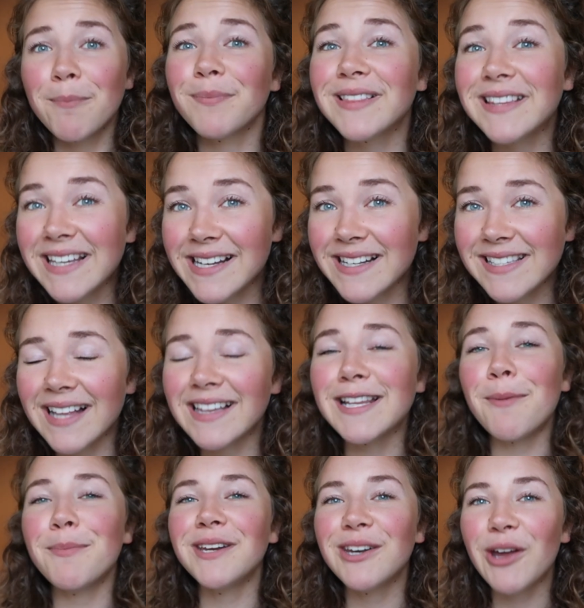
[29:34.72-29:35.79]
Please
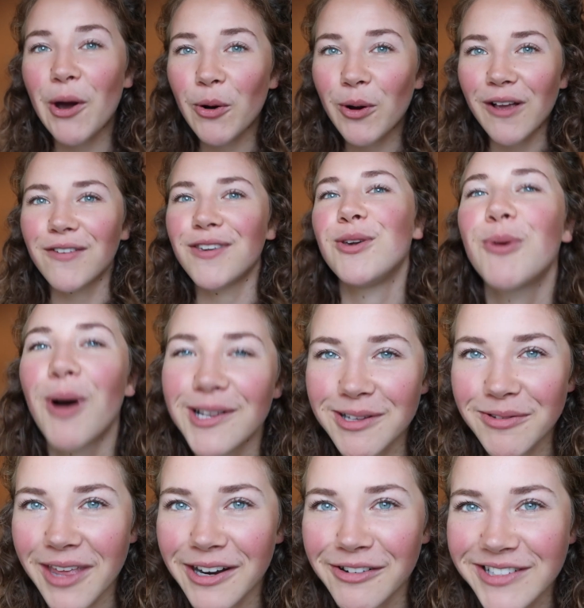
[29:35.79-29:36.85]
let me know if you
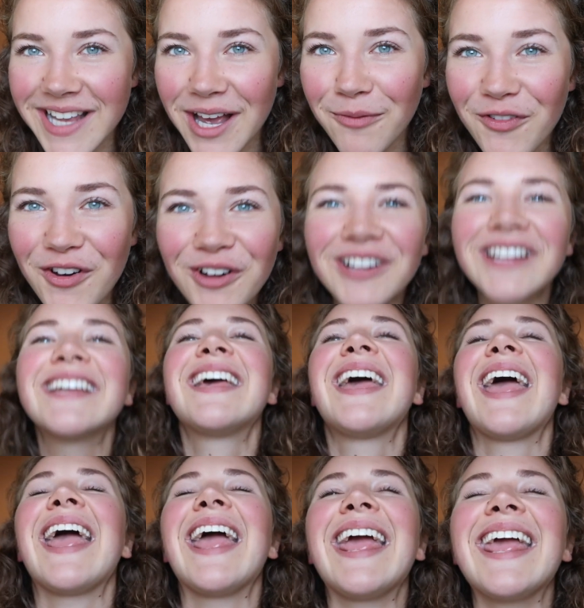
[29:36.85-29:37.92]
also thought it was helpful,
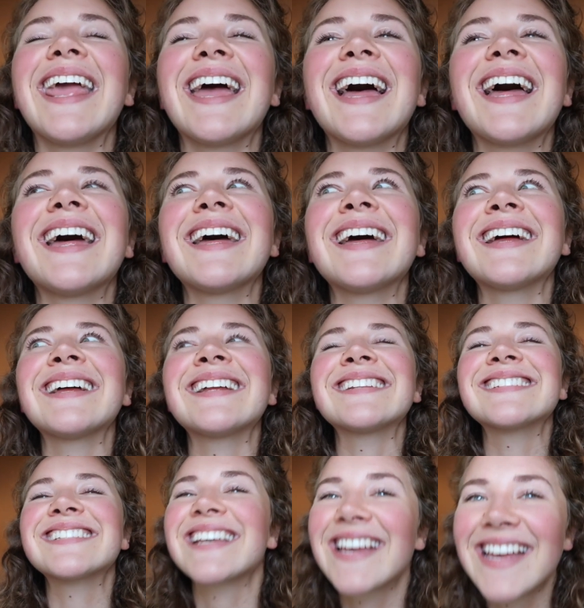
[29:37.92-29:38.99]

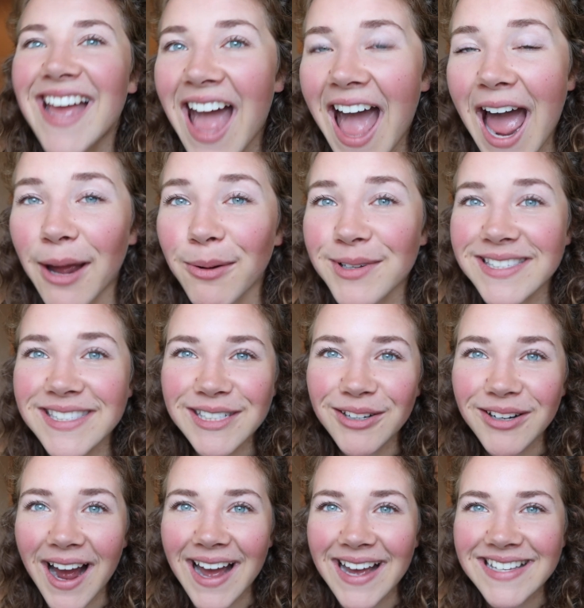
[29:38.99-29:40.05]
and I will see
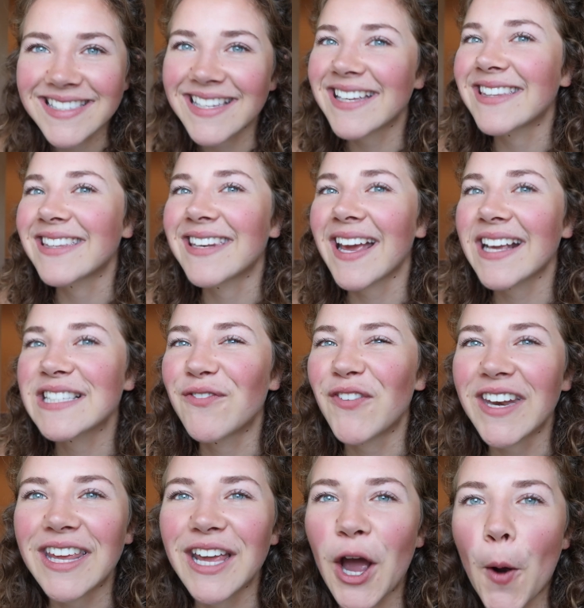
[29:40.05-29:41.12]
you guys in the next
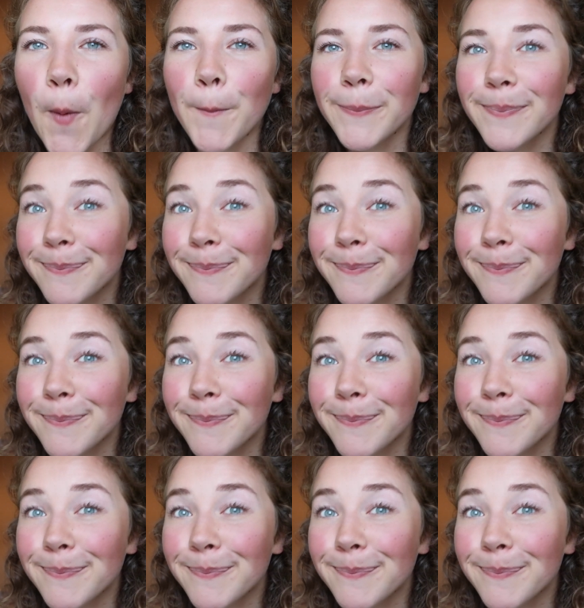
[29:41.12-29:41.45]
video.